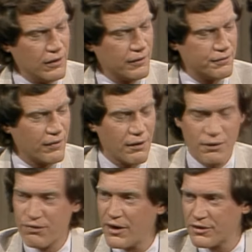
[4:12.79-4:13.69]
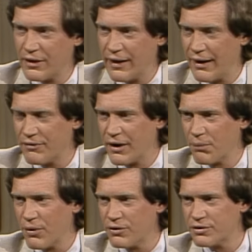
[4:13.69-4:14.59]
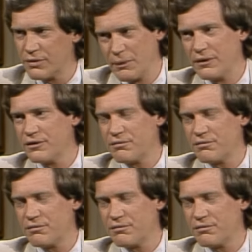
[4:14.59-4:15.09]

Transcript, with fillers: know, it's very refreshing that you have that approach. I mean, just